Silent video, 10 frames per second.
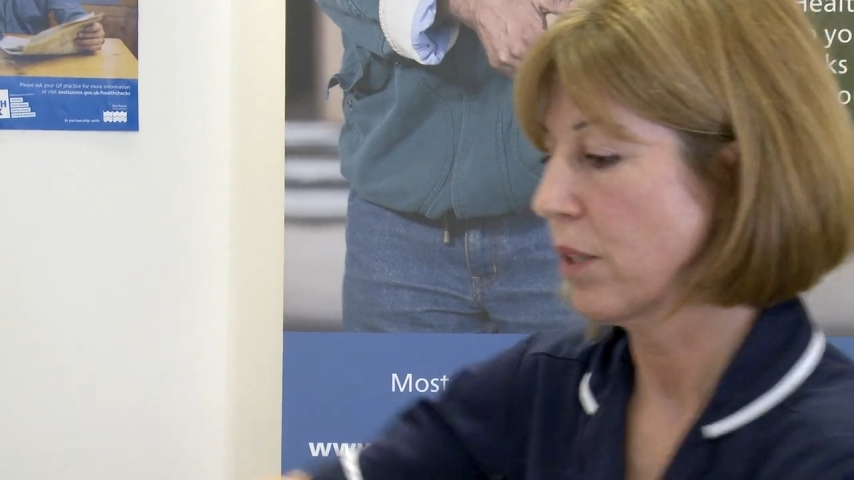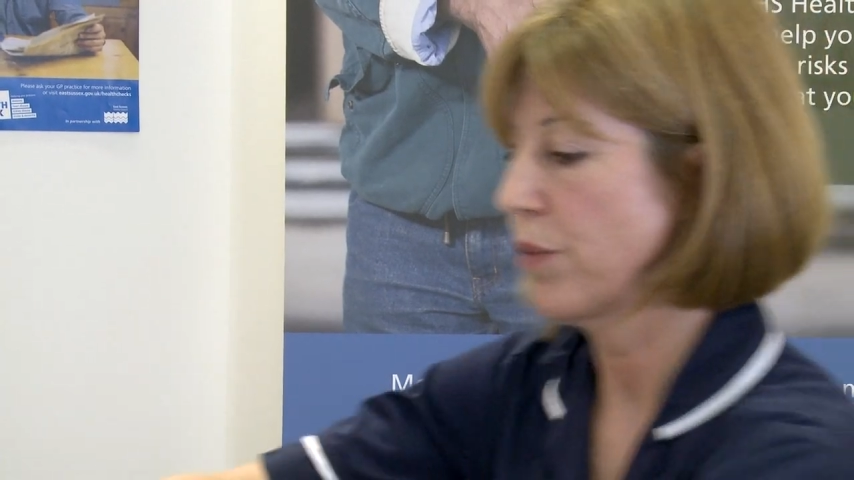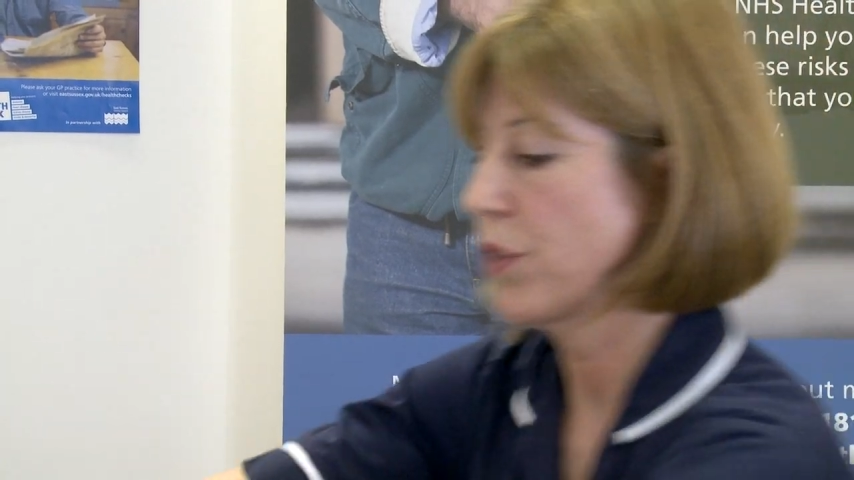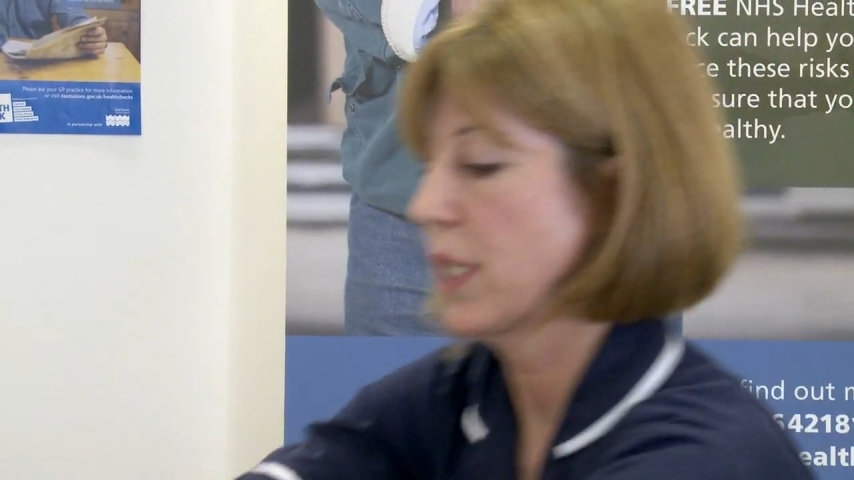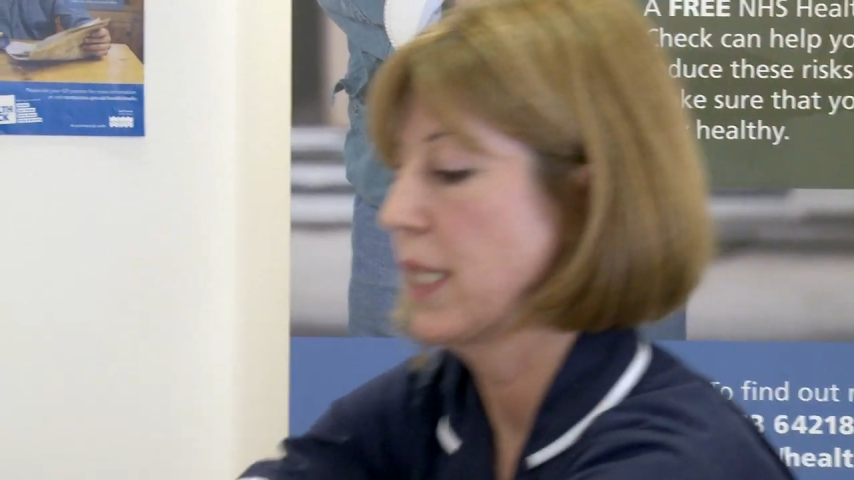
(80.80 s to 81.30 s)
So
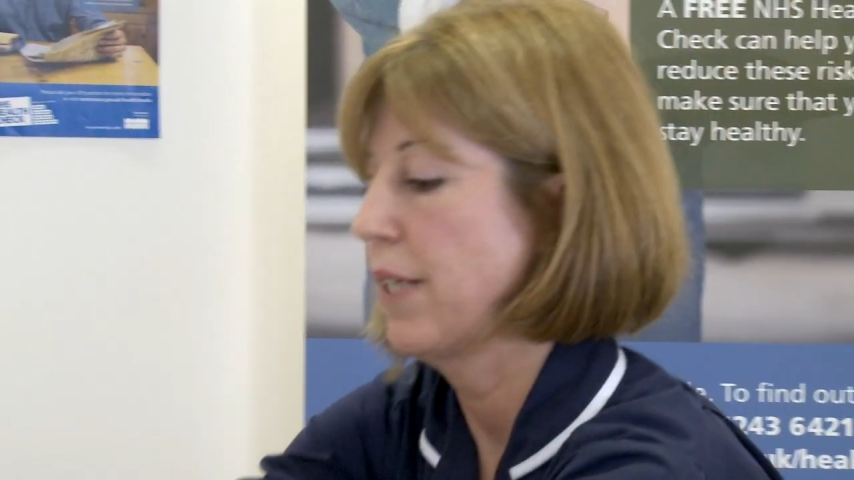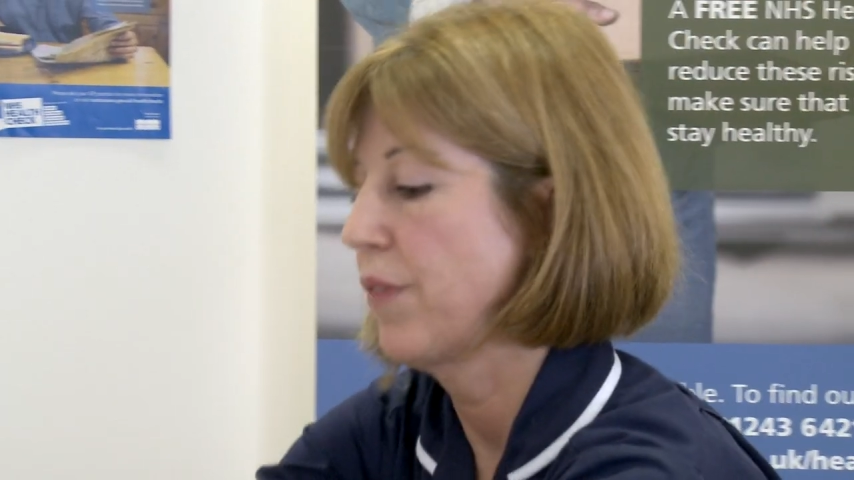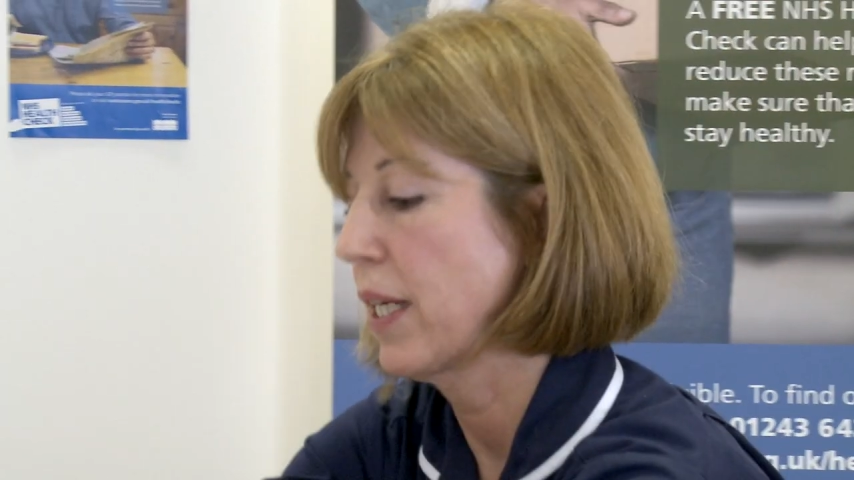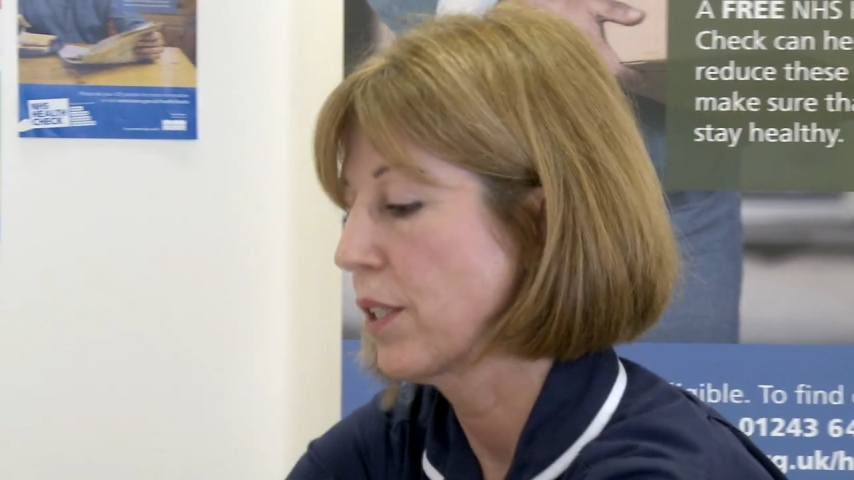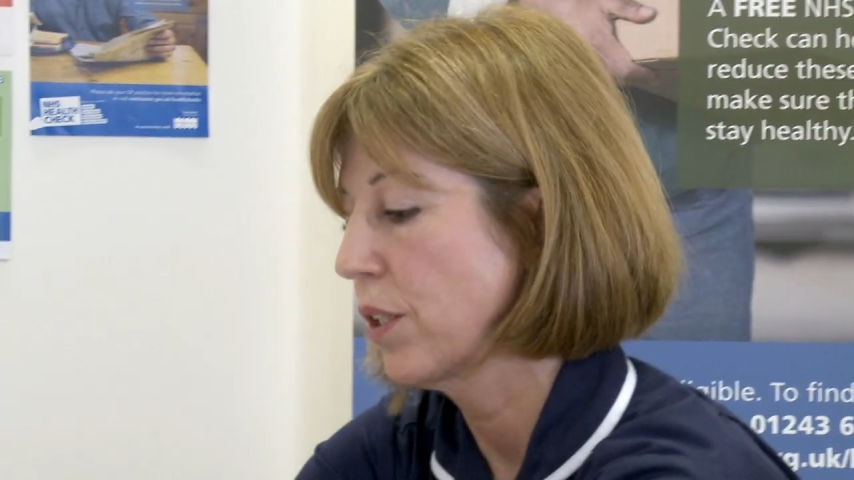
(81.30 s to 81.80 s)
we'll just
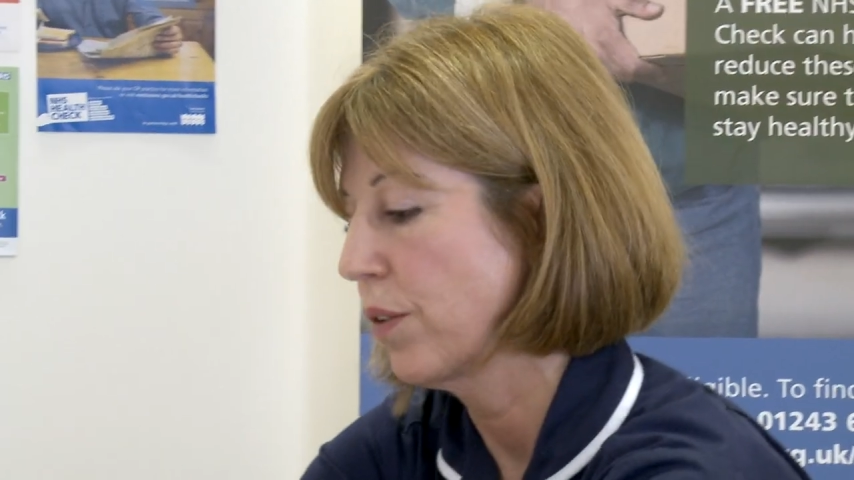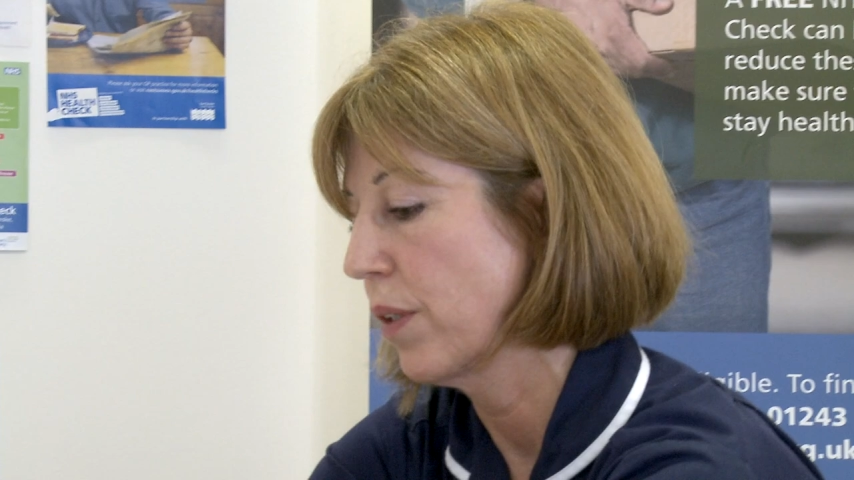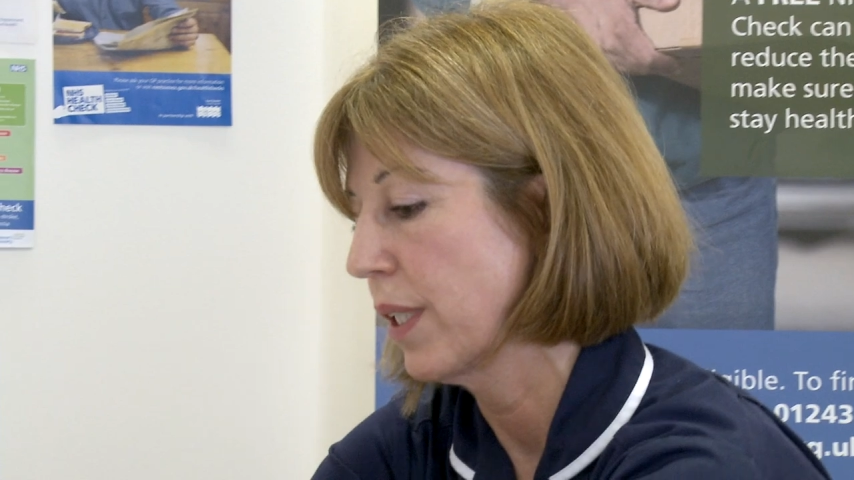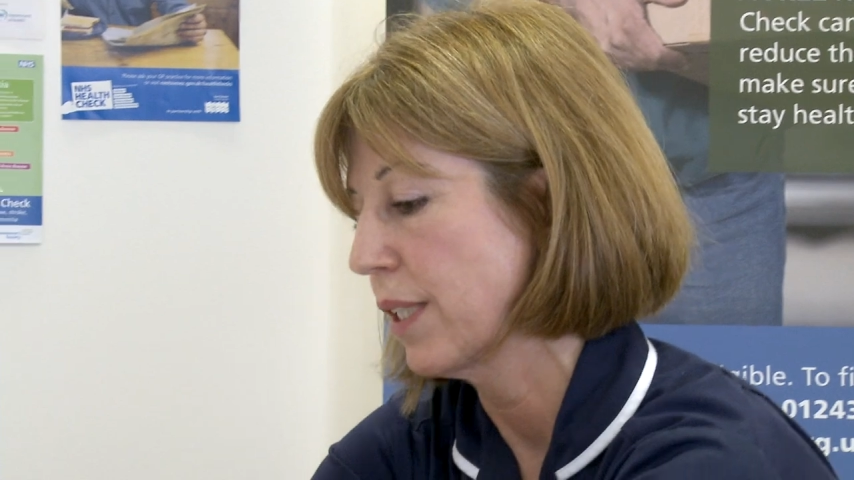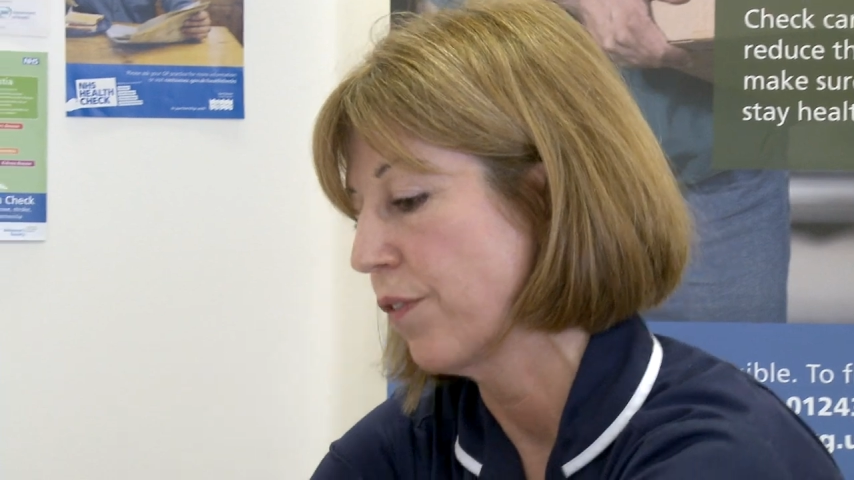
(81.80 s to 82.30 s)
leave that
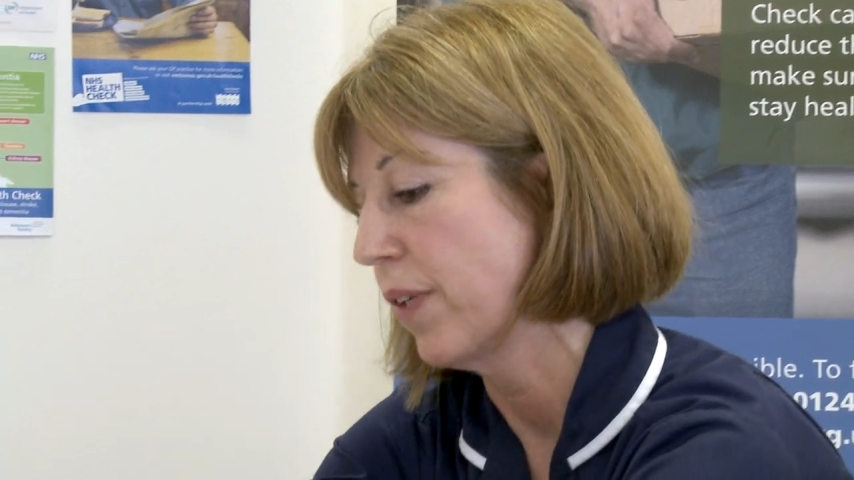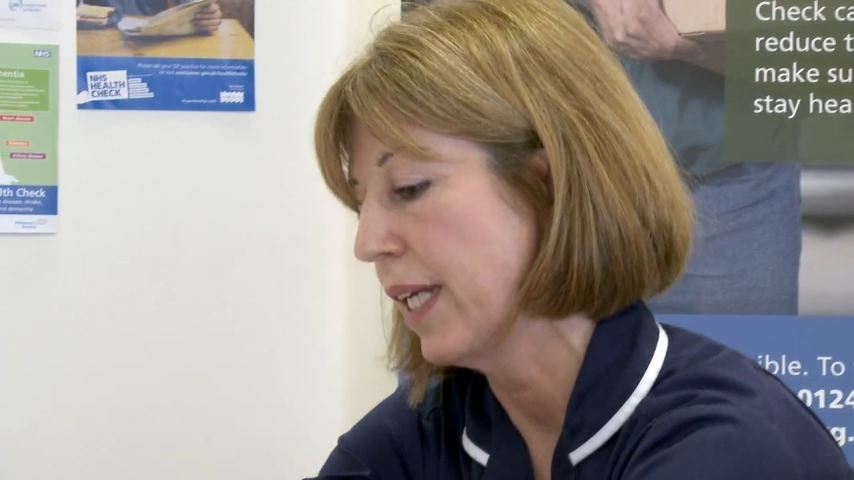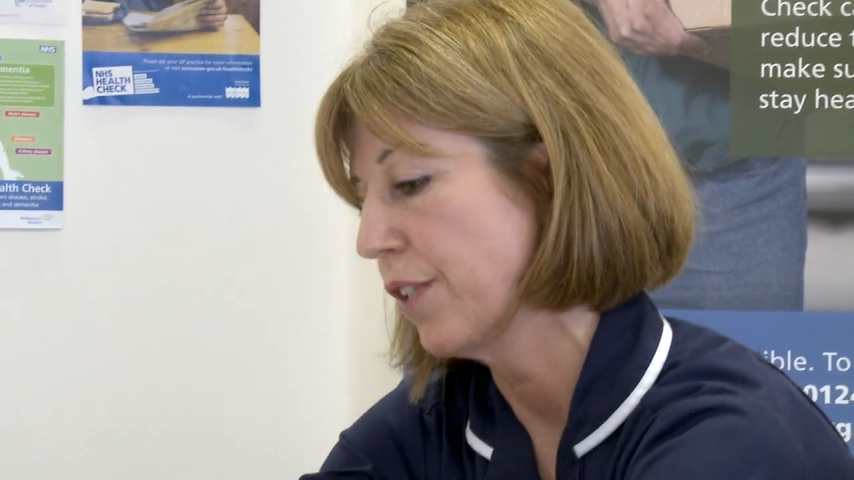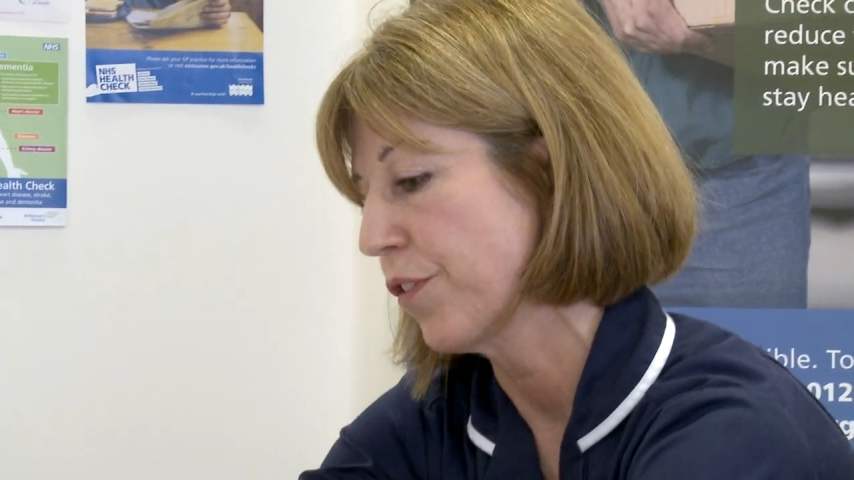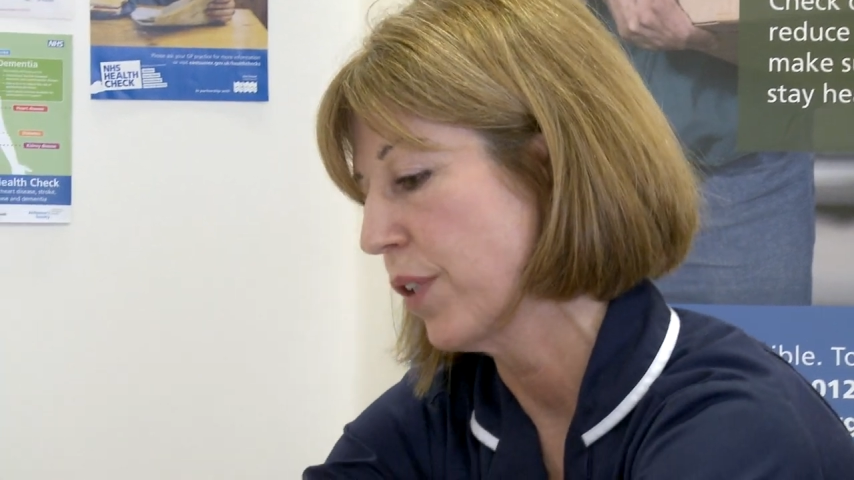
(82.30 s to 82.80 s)
to
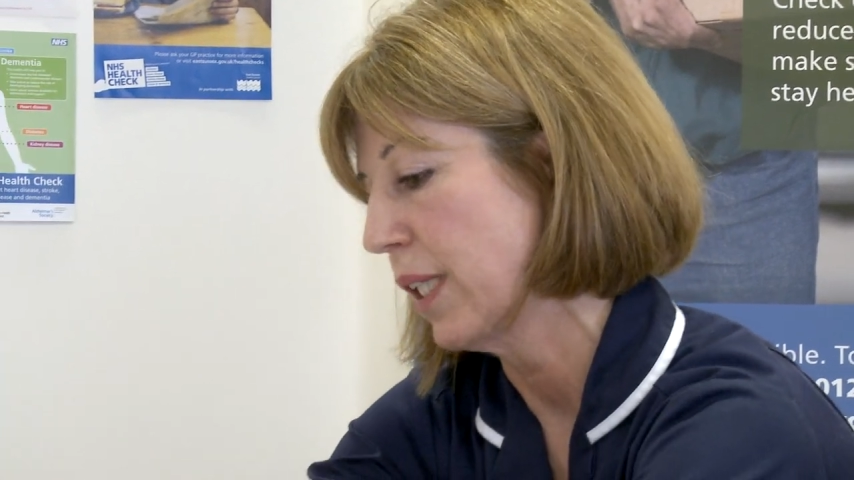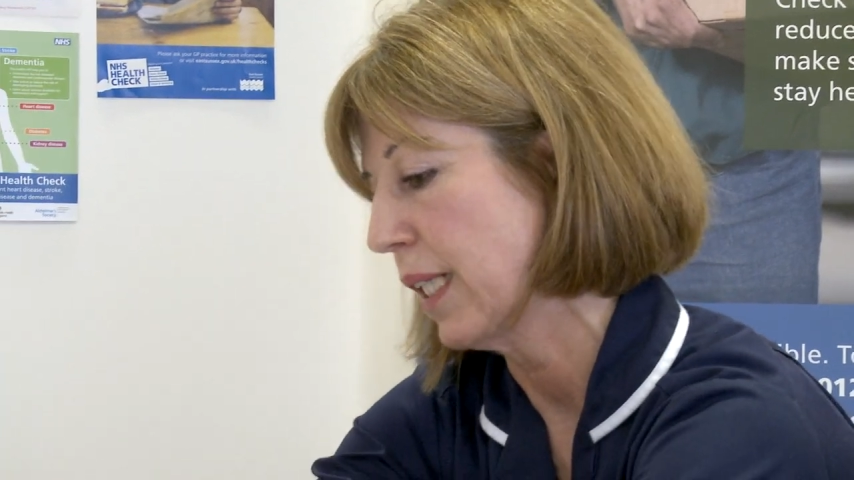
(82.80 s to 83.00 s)
deflate for a